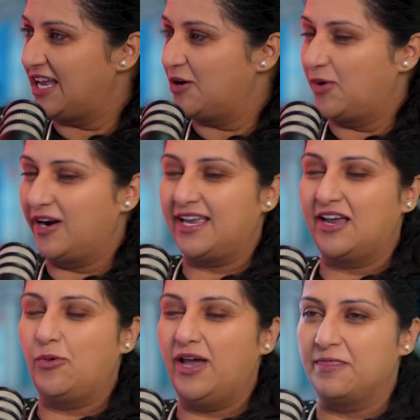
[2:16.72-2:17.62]
are working
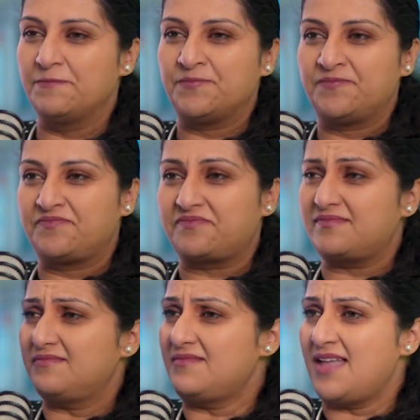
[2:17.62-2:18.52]
with.
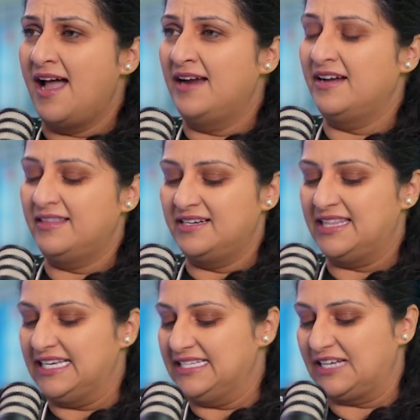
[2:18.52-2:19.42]
Another
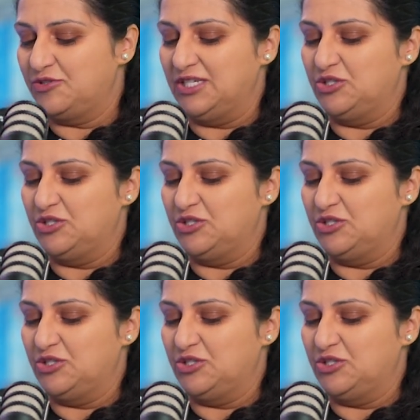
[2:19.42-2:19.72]
thing that we